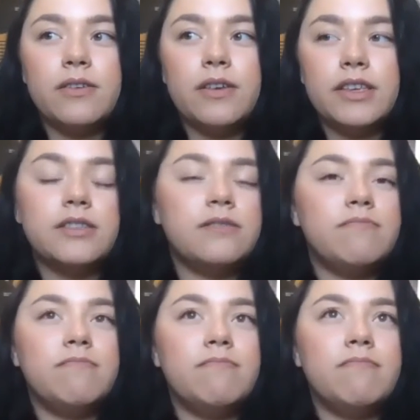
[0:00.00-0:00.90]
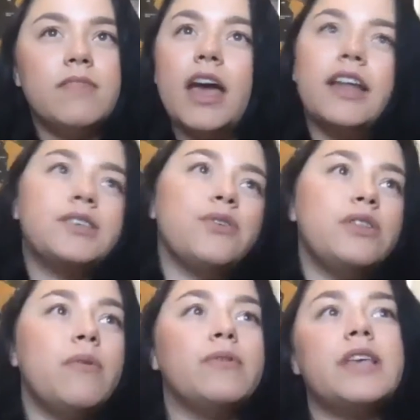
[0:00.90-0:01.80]
is not necessarily
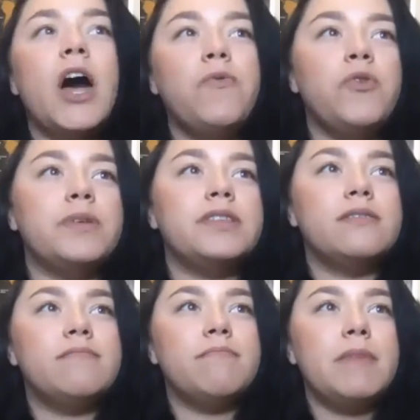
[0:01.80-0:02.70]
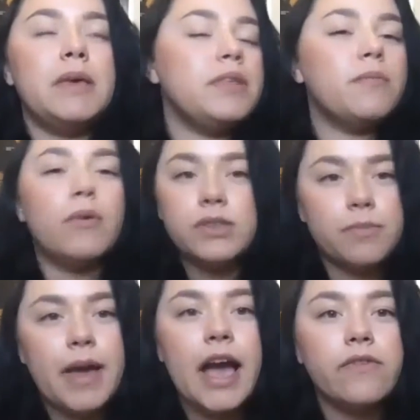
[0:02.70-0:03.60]
the most helpful, but maybe the most
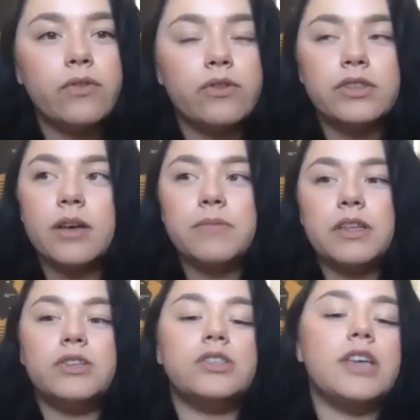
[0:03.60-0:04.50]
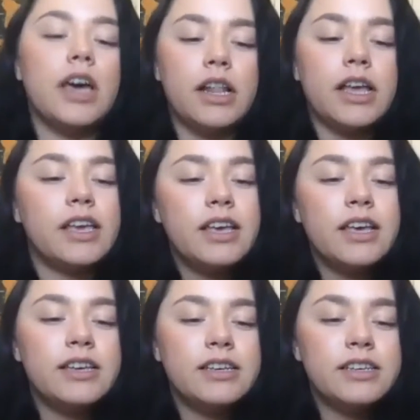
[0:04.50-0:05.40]
impactful, or something to just kind of like
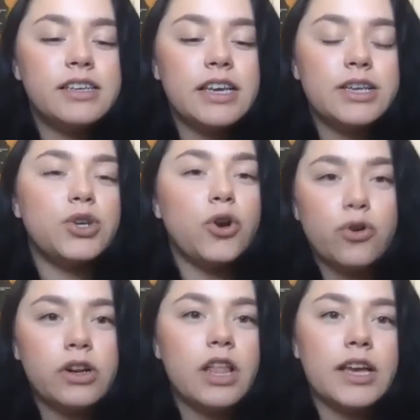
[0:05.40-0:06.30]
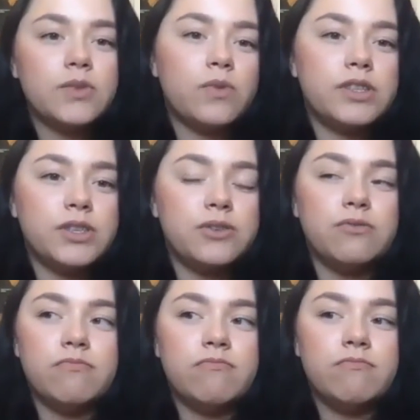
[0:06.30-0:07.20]
internalize once you,